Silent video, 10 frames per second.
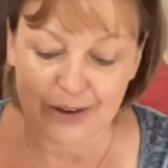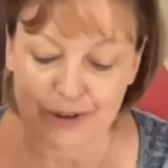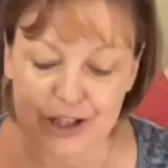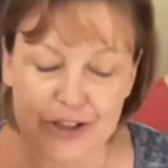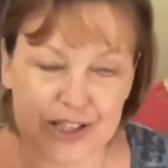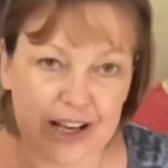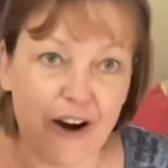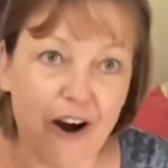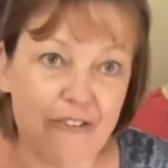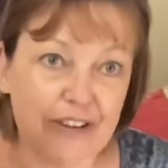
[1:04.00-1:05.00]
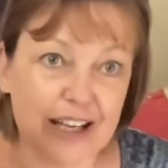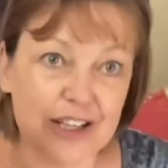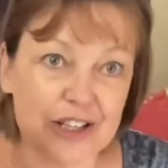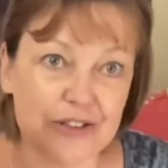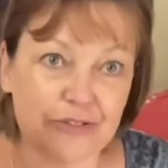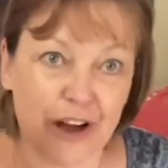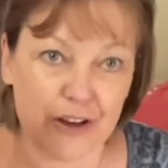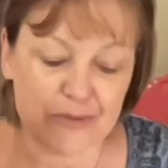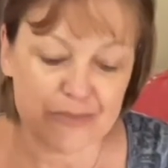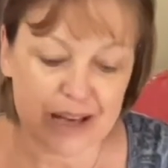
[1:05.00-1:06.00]
We're using 1/2 inch
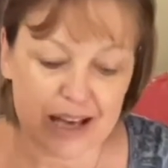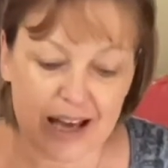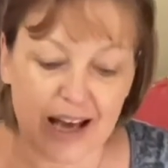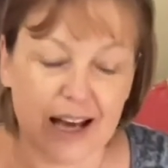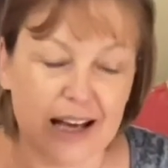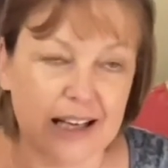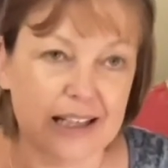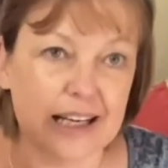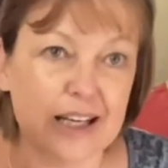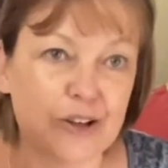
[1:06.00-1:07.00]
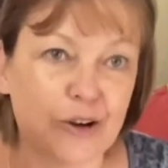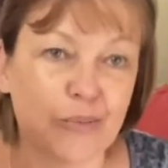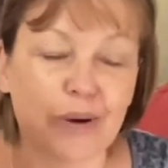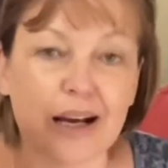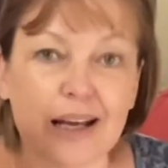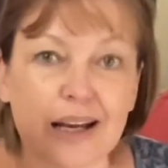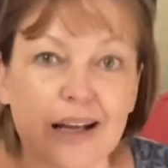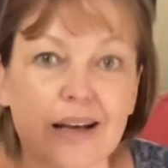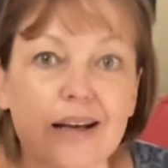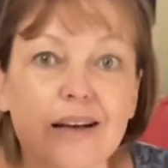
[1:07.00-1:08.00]
foam, and in your
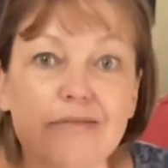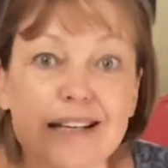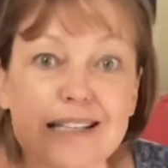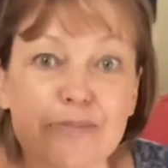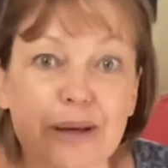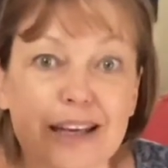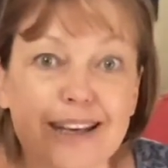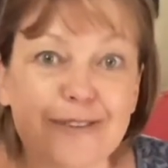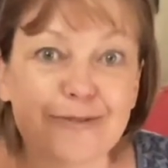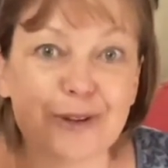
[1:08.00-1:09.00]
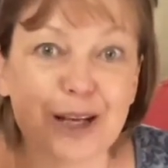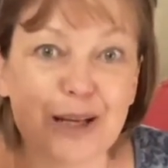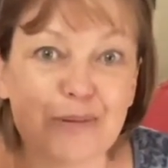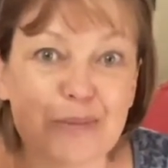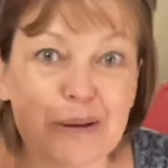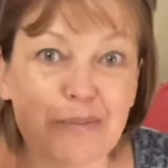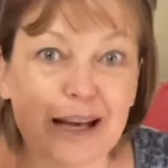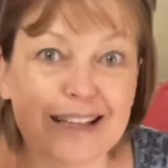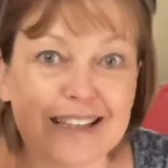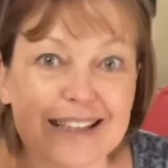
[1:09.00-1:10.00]
paella recipe for the Loopy Bird
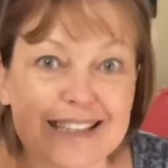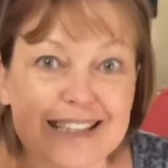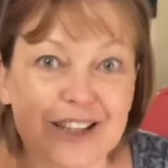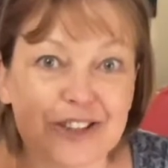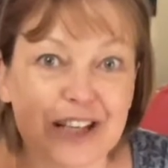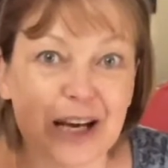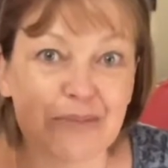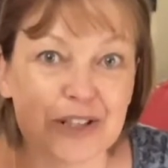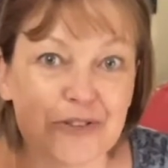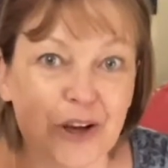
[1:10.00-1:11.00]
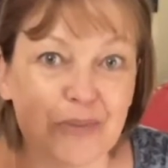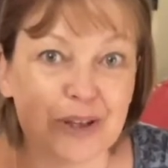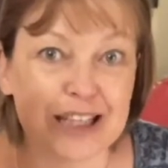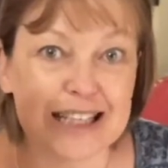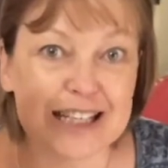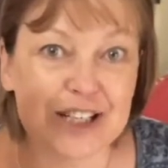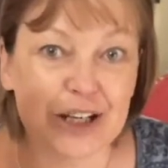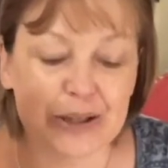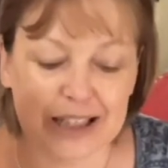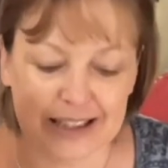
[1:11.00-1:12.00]
pattern it tells you how much foam you need in
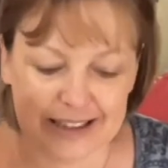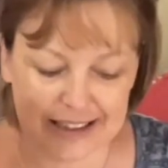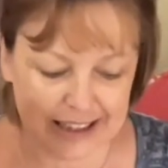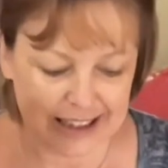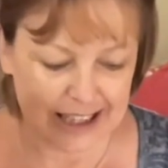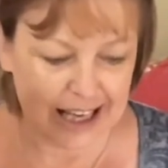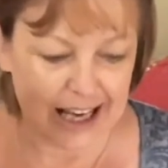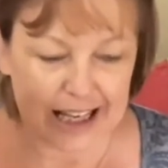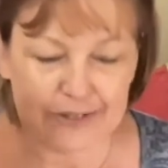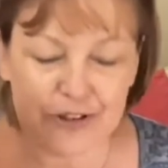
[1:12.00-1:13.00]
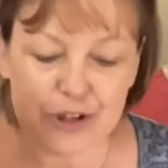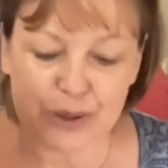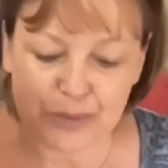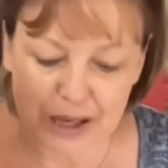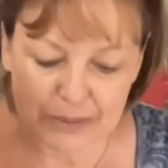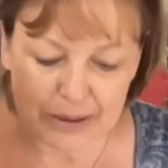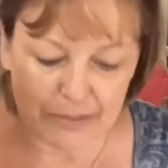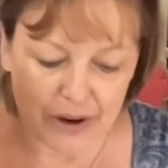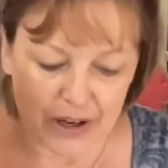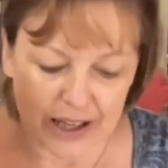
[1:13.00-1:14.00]
total. And I've used a permanent
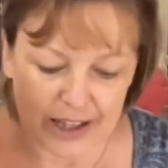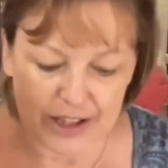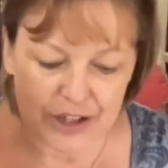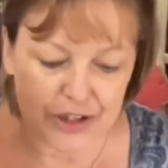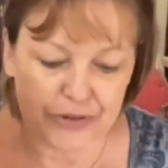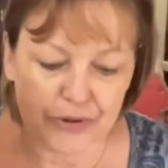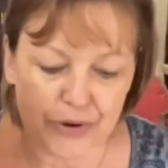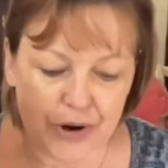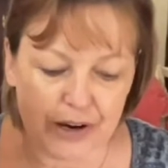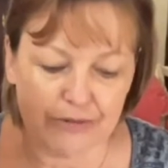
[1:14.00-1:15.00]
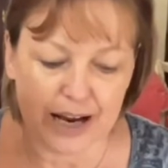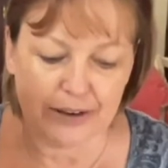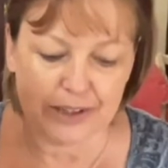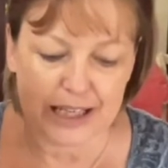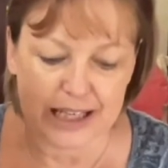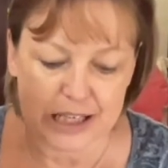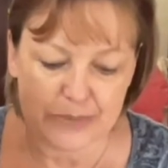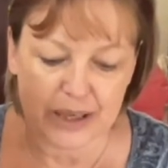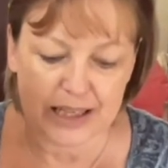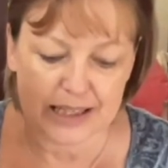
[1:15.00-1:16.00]
marker to draw around each
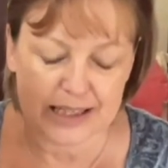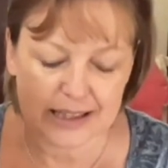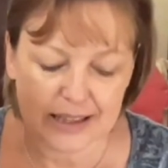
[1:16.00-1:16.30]
piece.